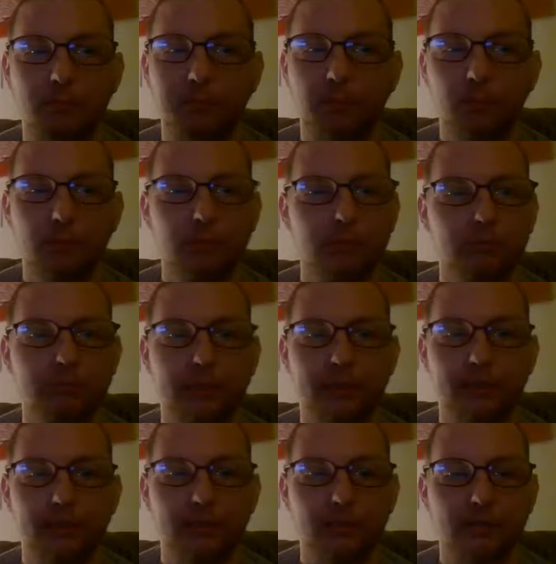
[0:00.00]
Blues
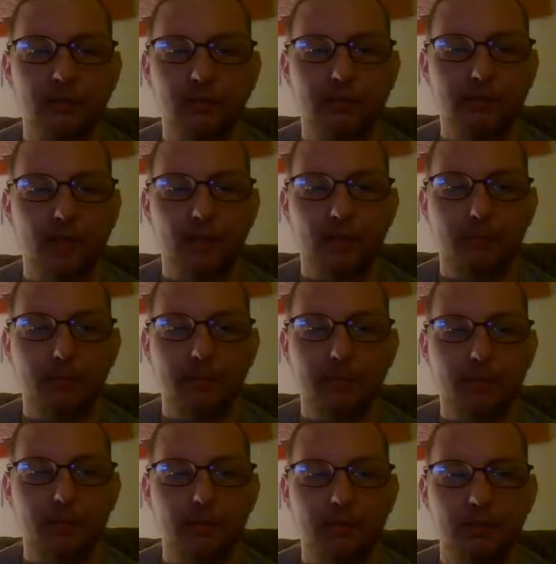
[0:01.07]
fans, I know you got to
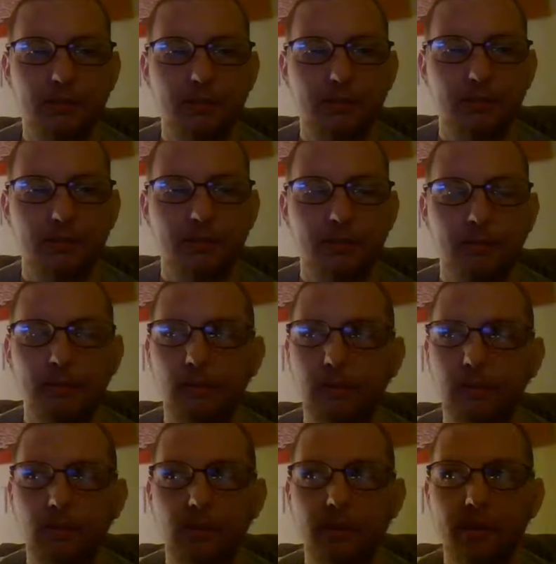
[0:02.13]
be
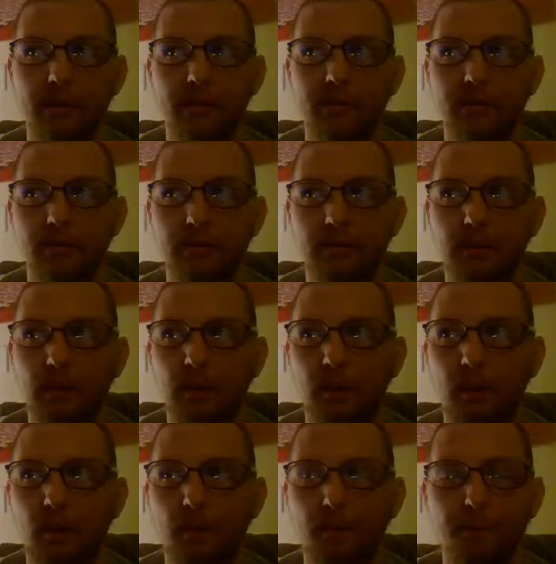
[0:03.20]
elated.
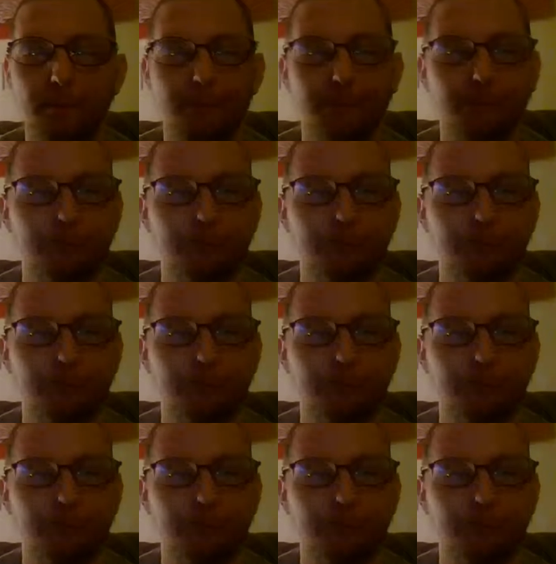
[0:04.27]
Um,